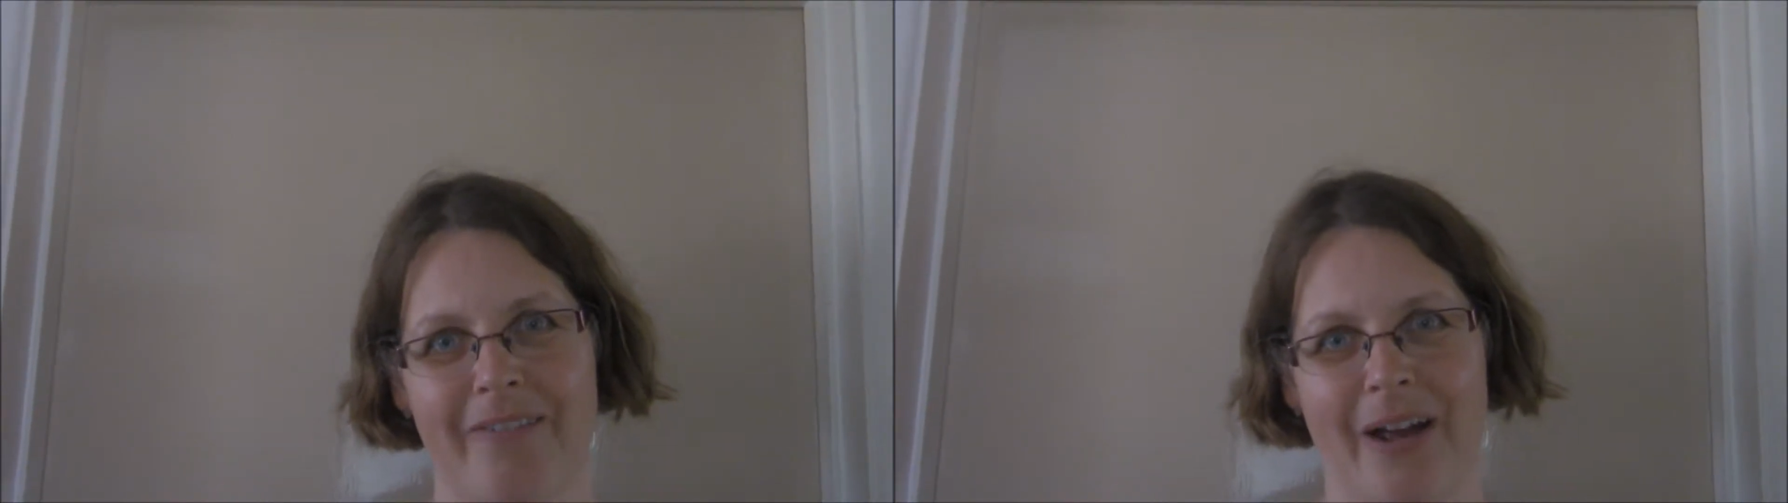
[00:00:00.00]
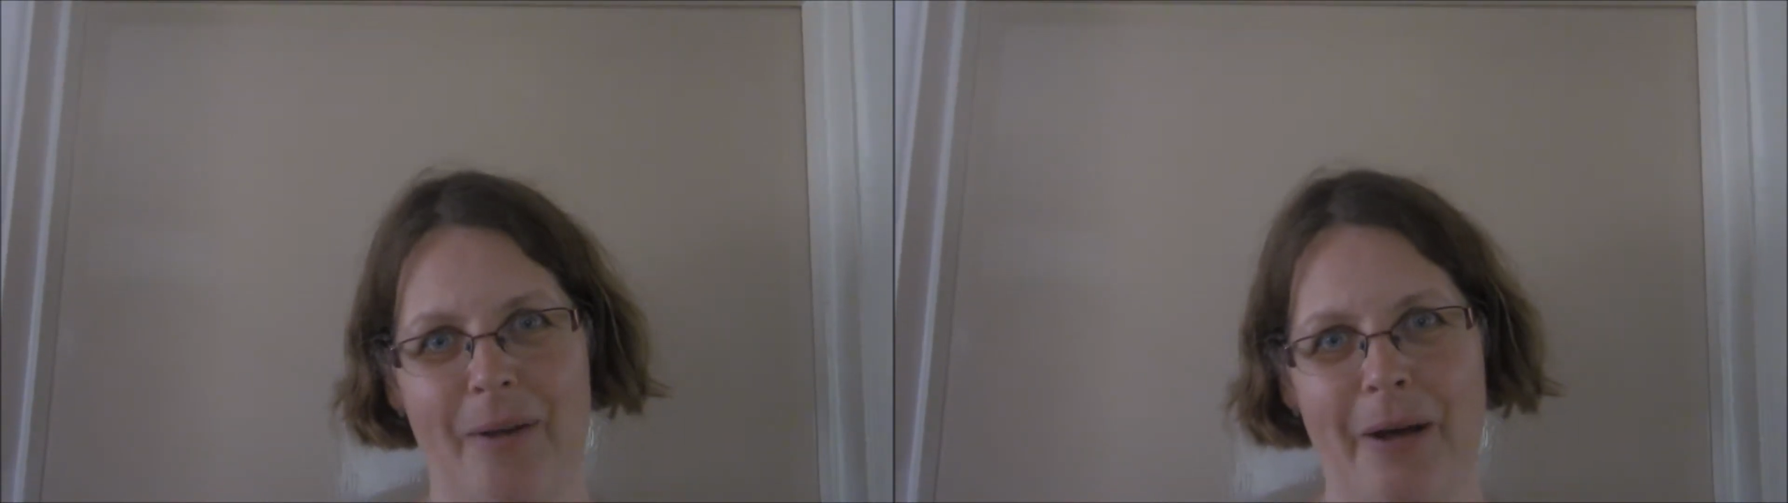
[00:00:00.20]

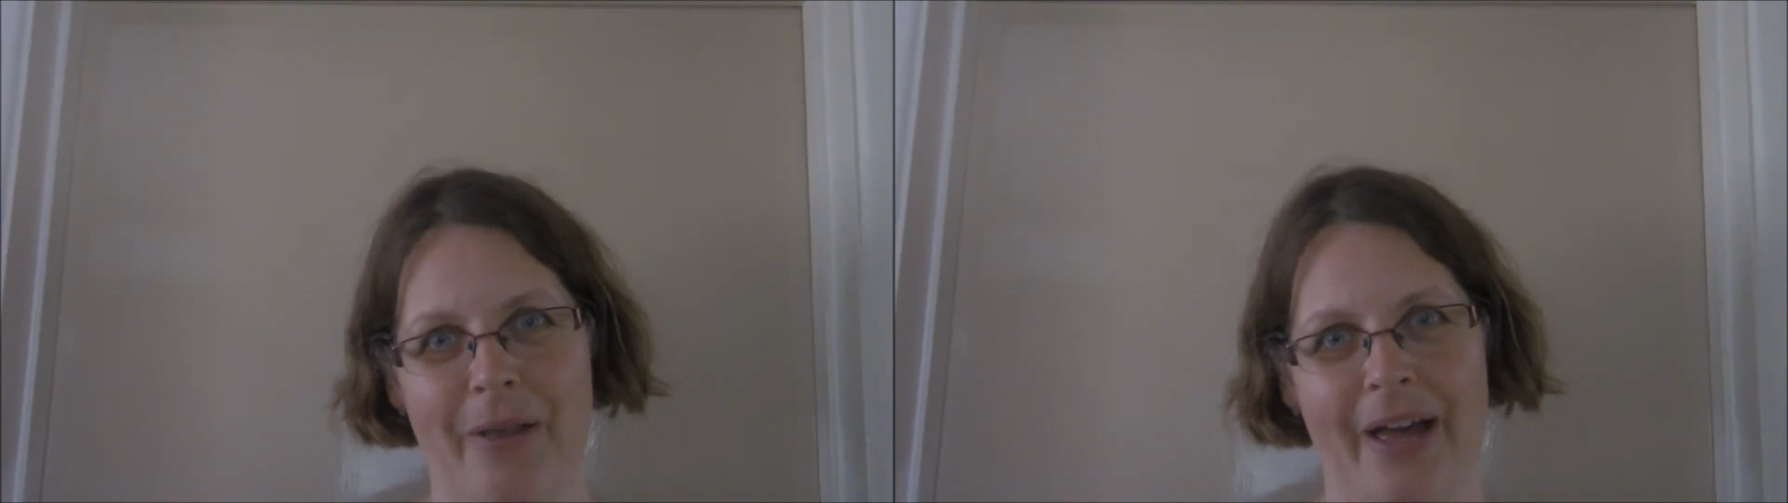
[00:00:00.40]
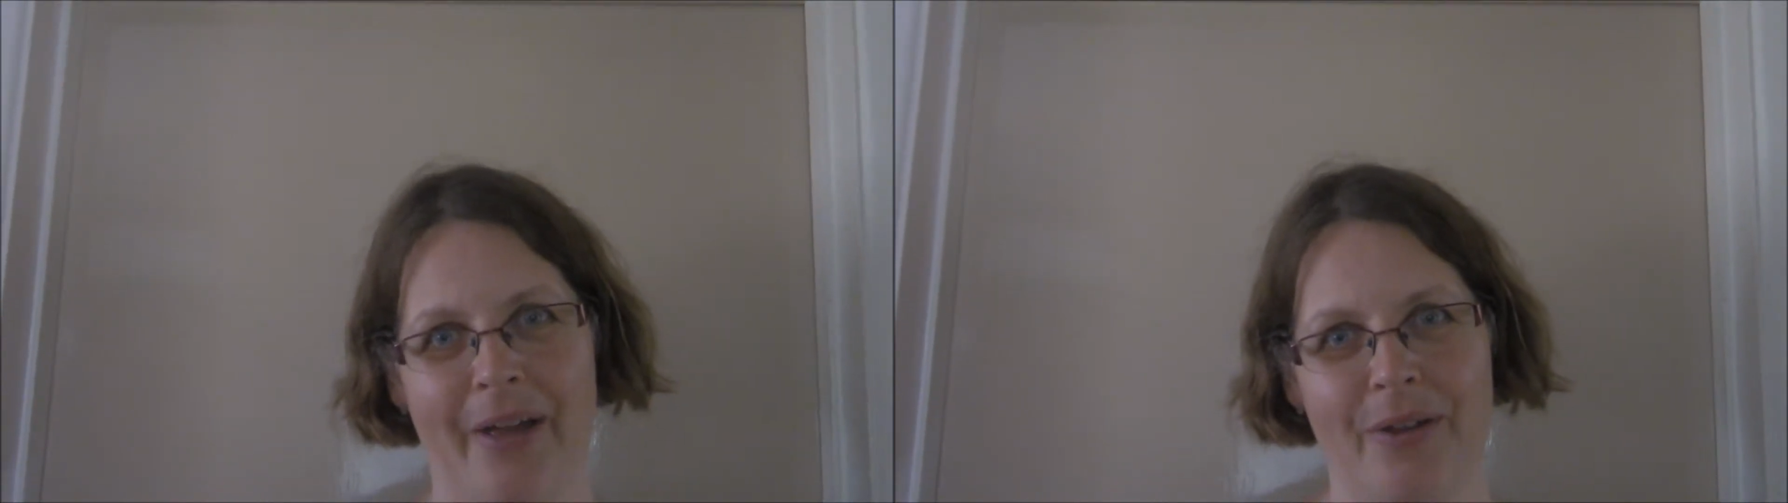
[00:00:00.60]
about
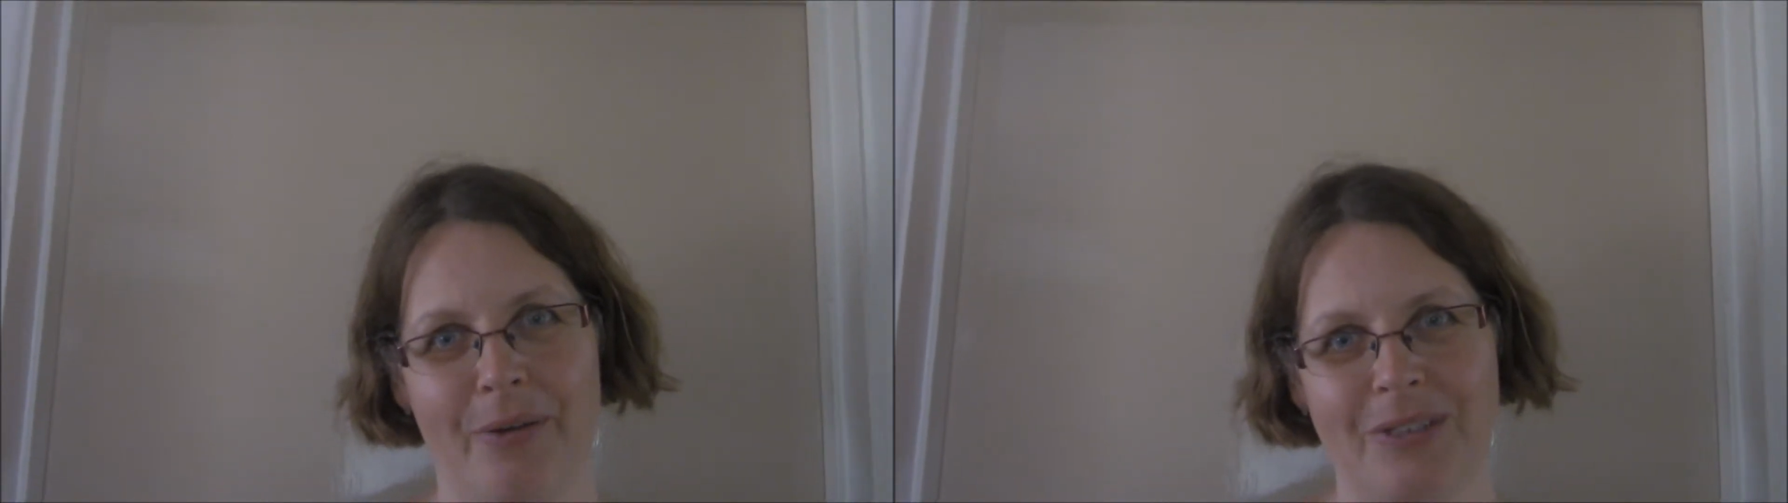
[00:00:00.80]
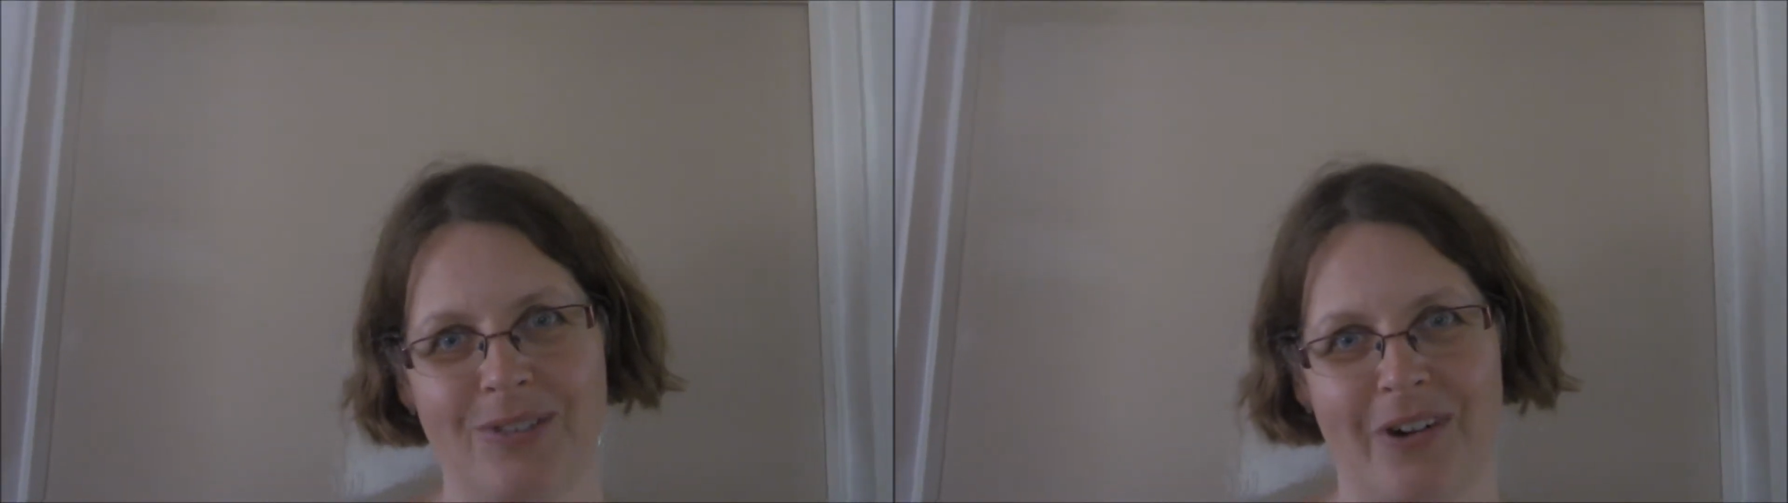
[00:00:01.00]

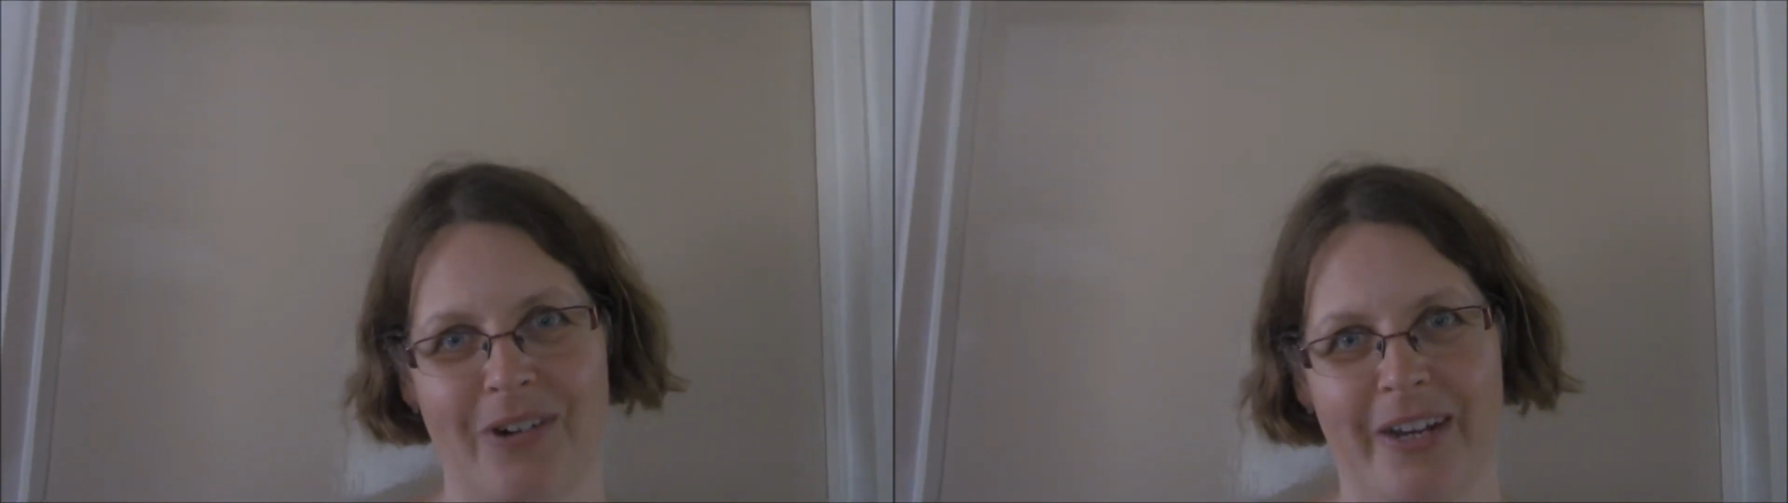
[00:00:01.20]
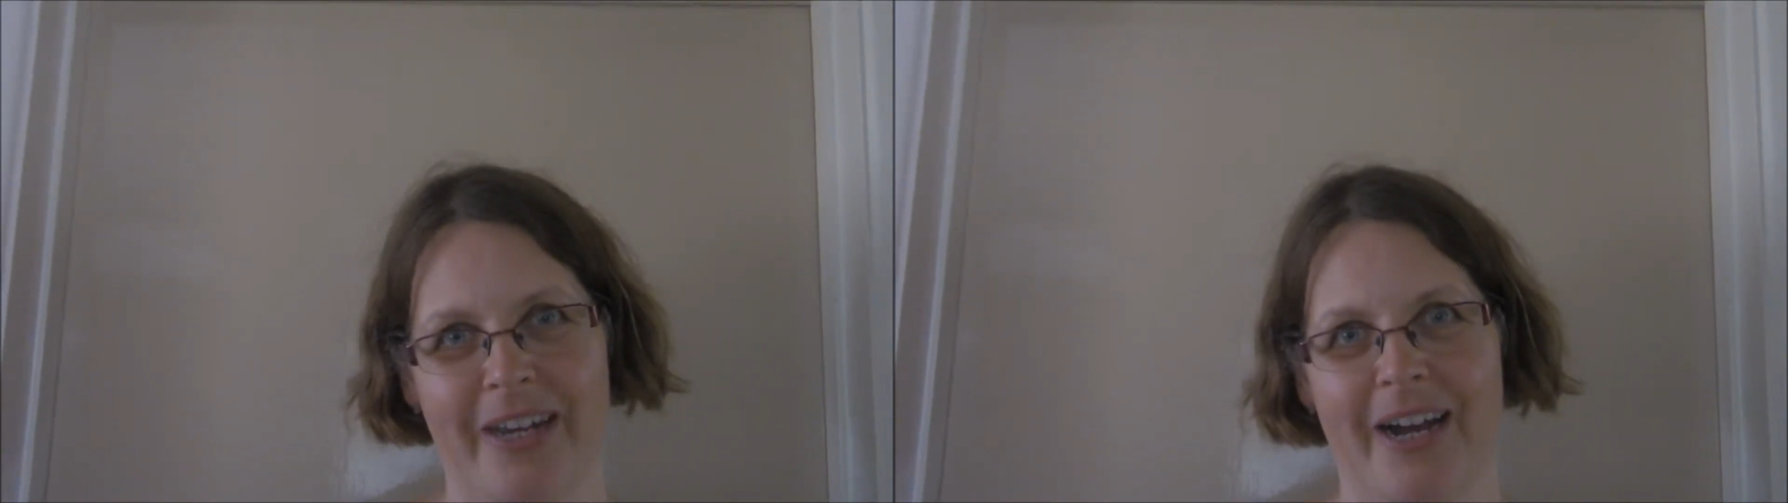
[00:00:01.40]
that was very